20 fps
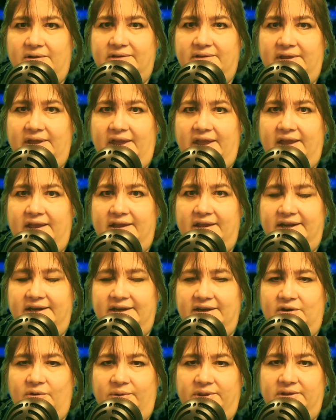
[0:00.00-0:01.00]
and I
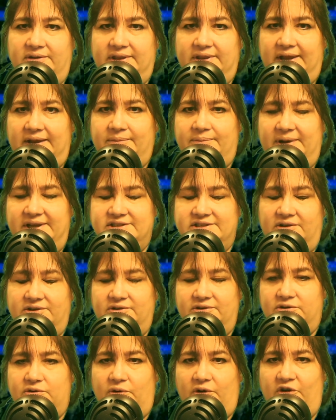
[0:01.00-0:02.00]
didn't know whether they bicycled
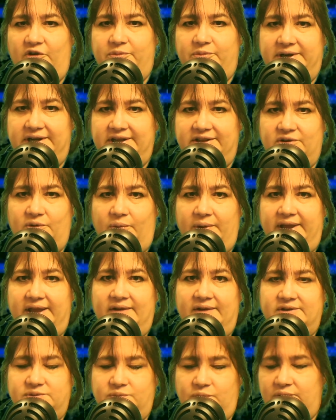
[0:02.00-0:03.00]
or drove, but either way
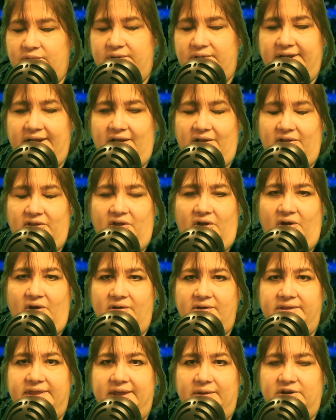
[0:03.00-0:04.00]
I was wondering how
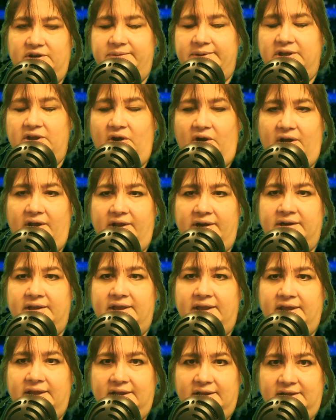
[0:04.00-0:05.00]
long they would have been gone,
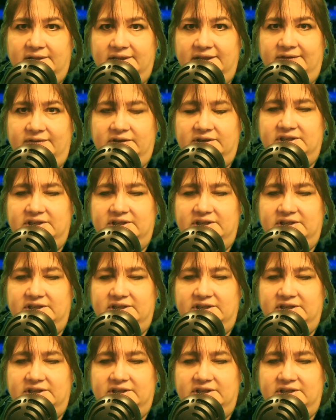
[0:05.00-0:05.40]
leaving